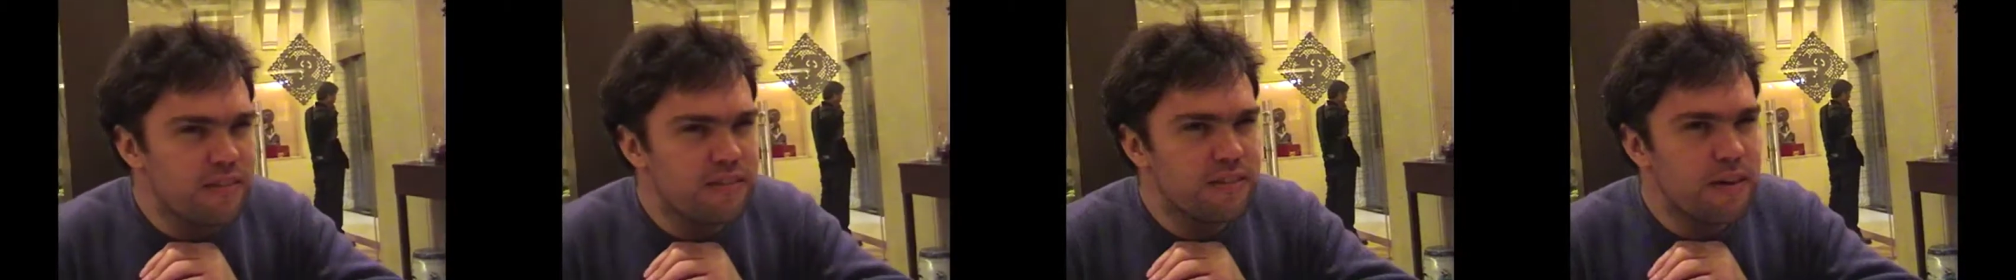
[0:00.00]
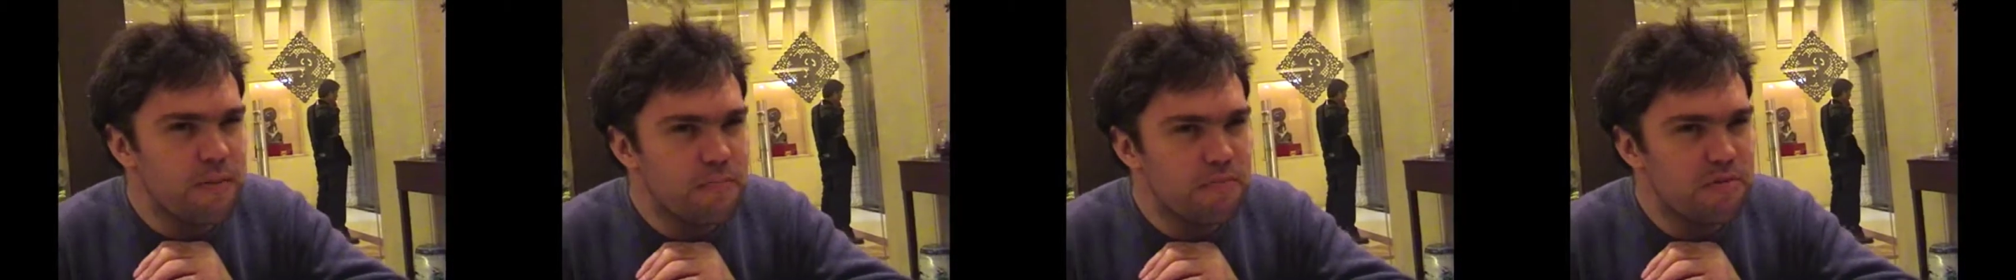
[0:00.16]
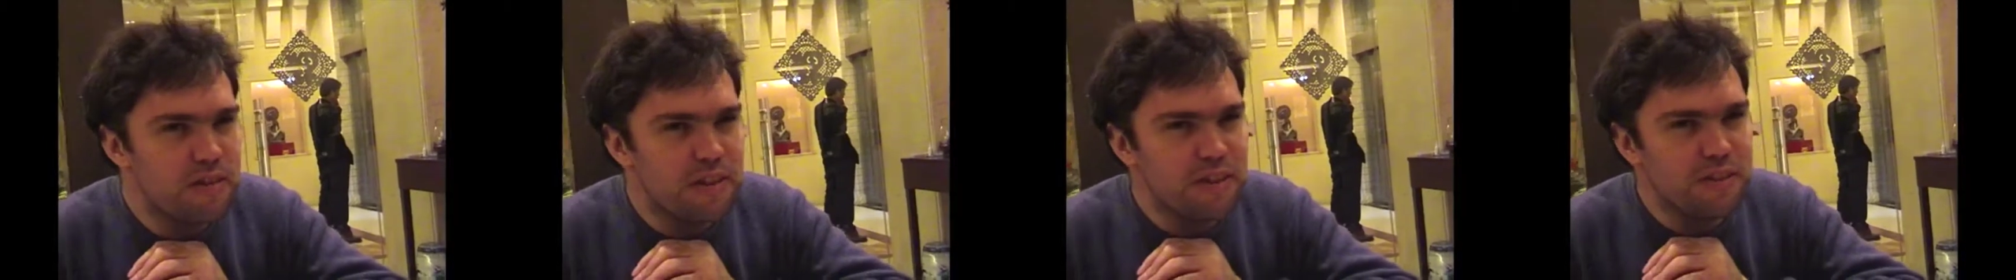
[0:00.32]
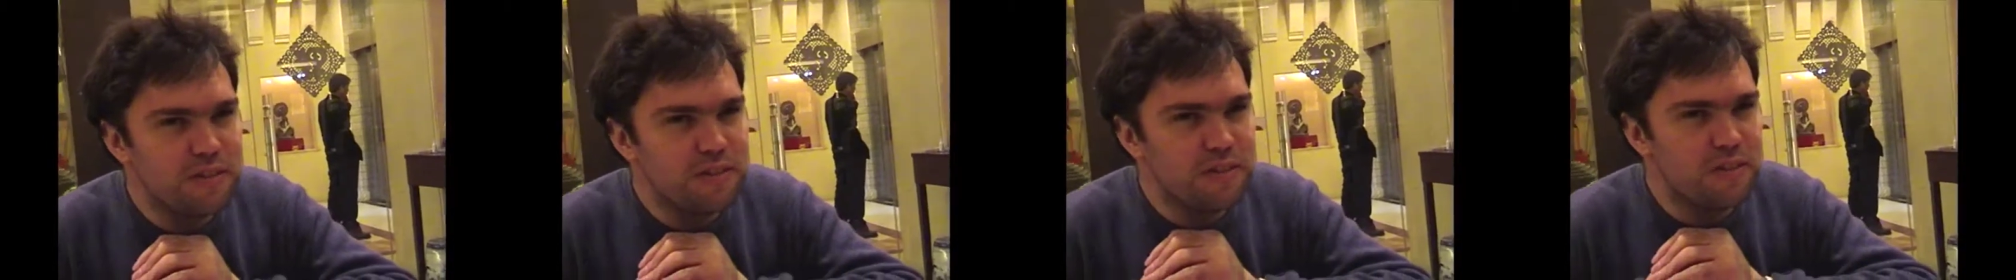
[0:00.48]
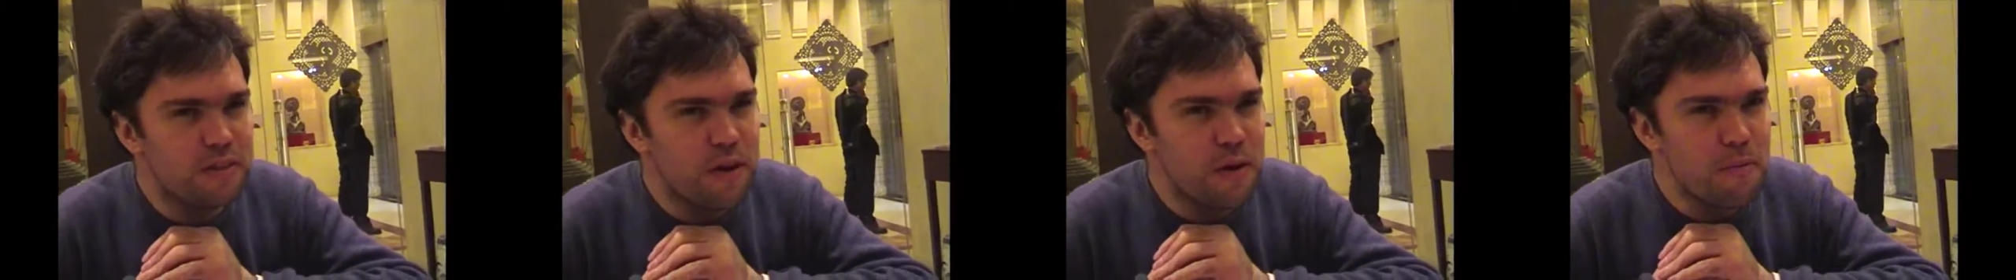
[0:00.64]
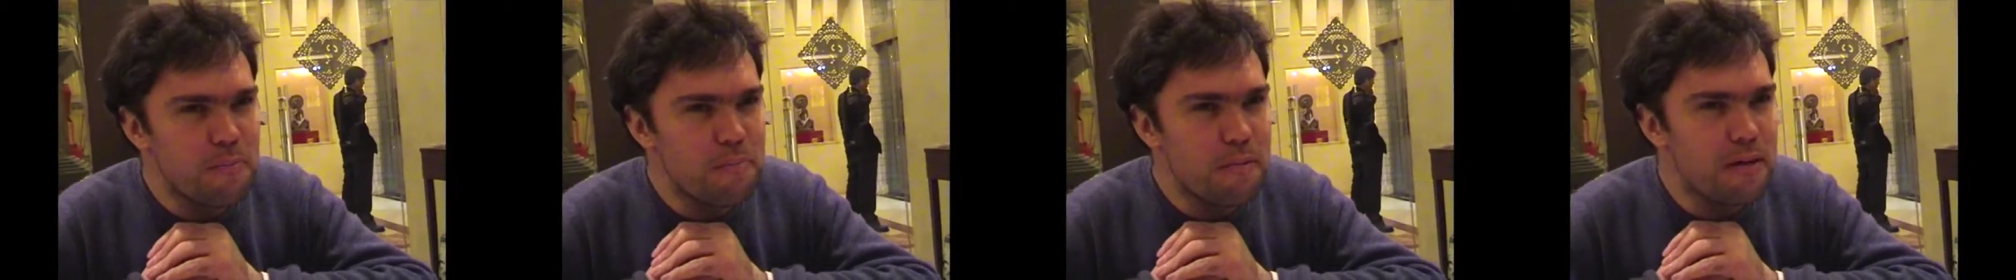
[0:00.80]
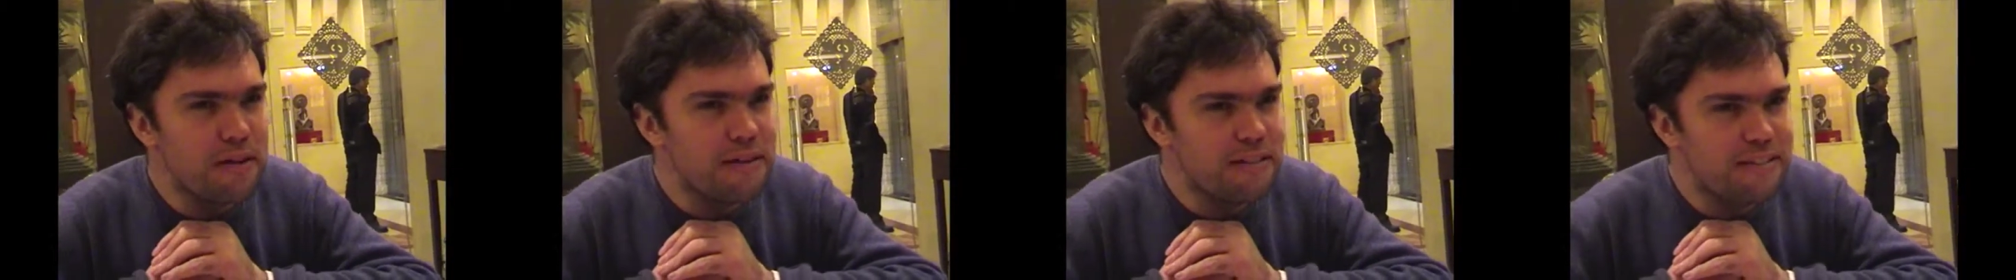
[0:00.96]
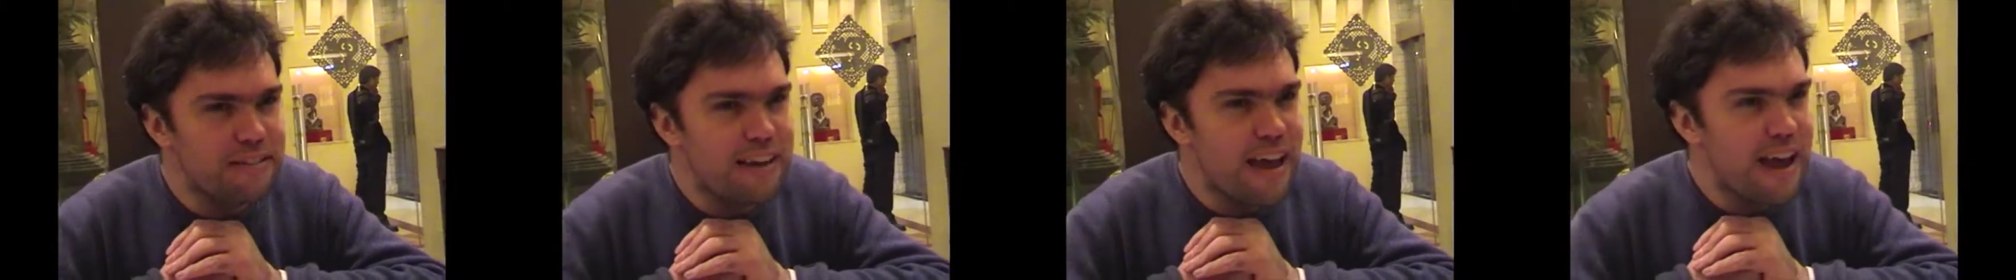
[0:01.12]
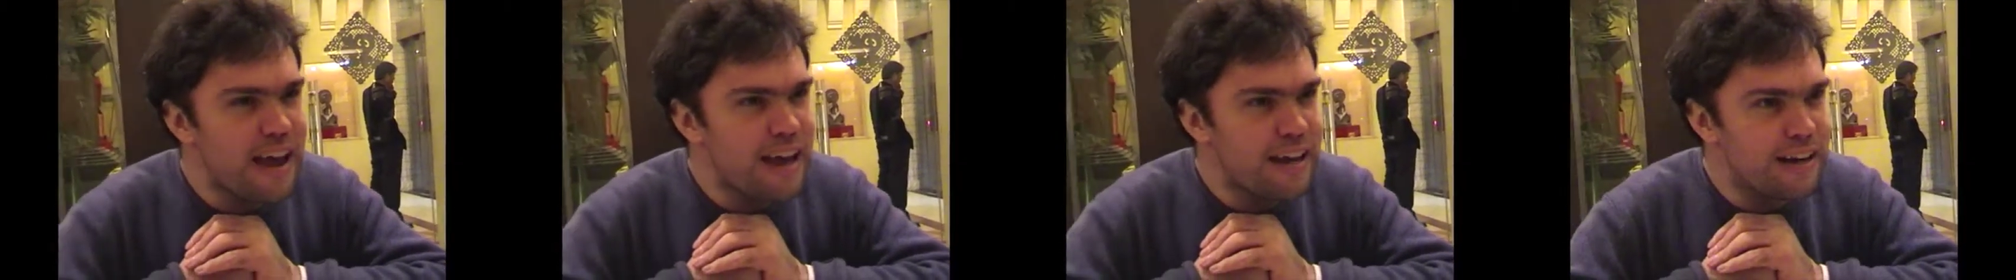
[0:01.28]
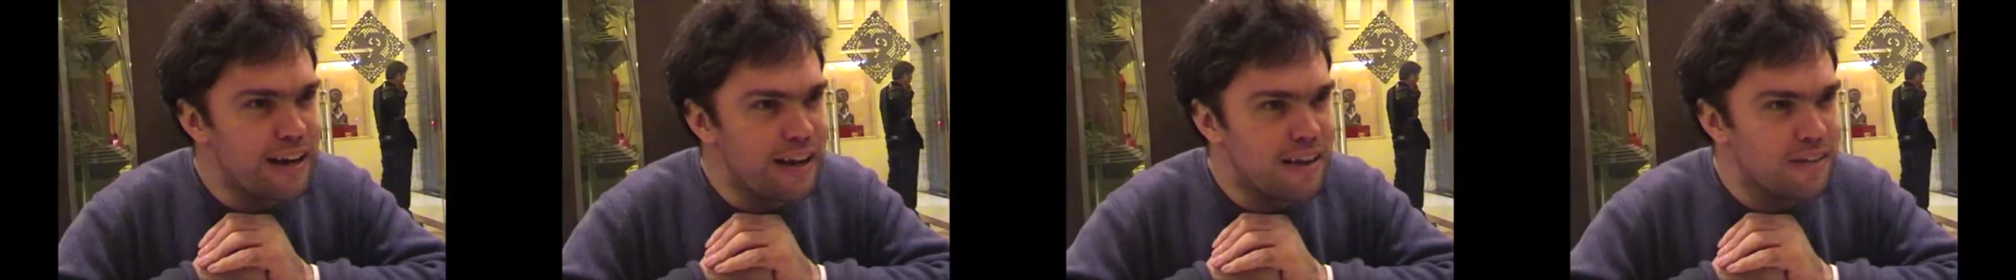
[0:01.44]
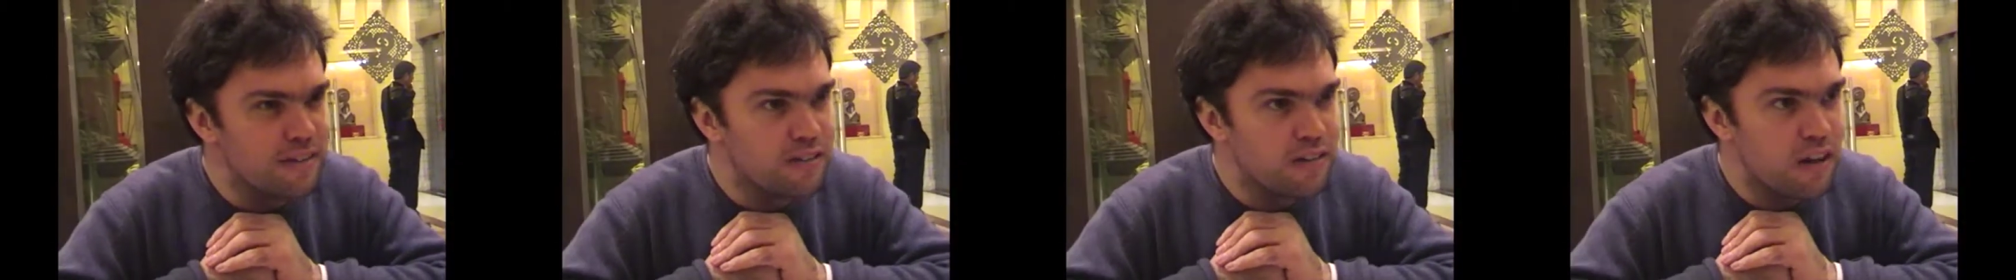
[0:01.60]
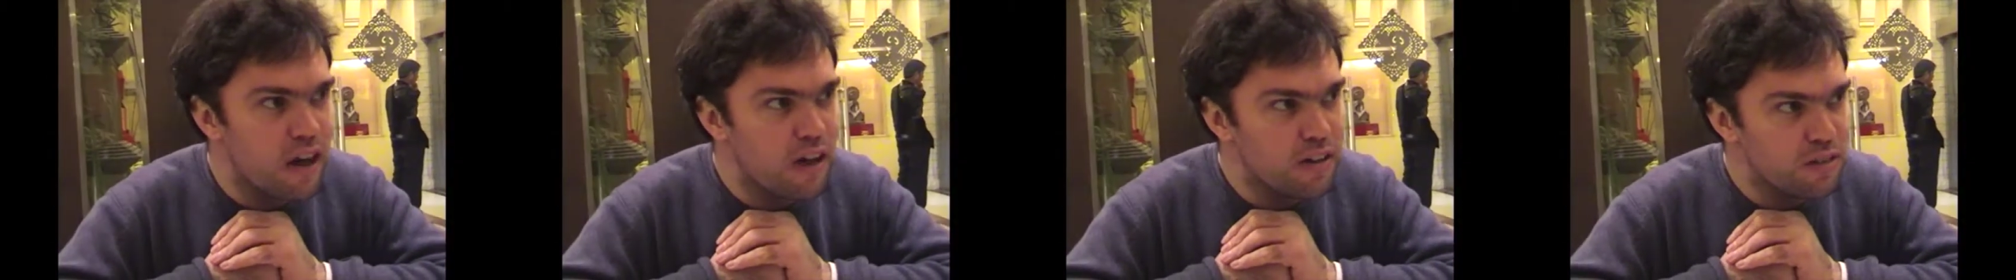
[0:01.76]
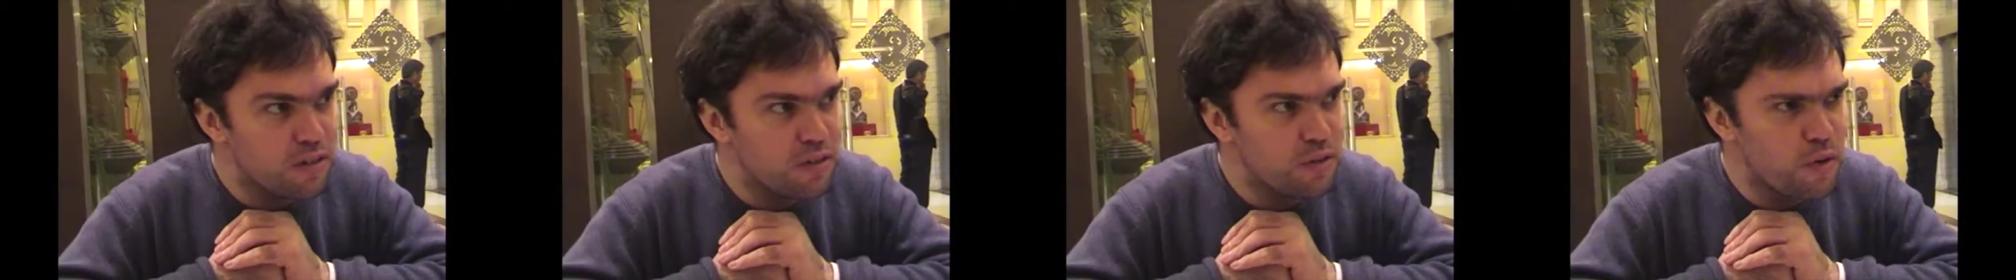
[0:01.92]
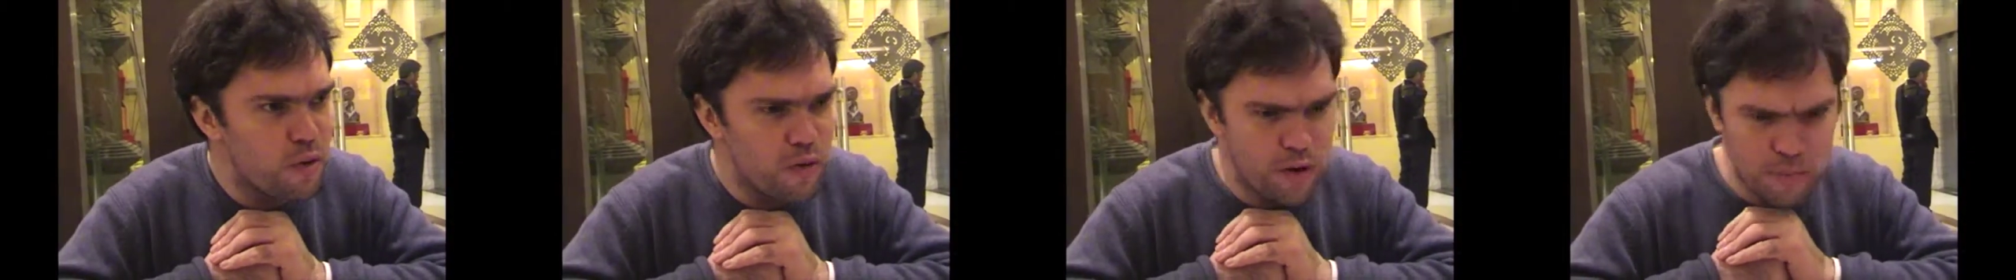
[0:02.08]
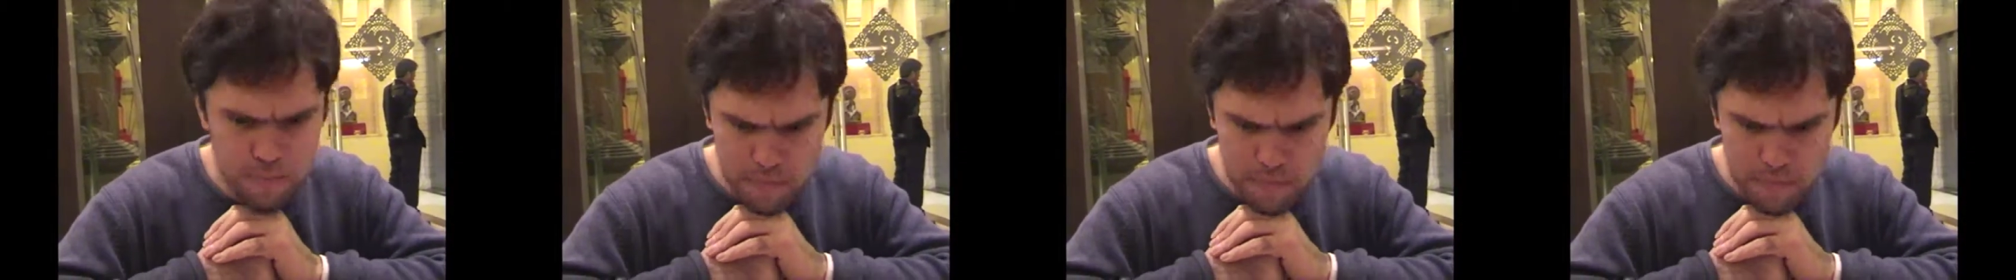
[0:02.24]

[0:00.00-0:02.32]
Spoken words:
something so mundane as I saw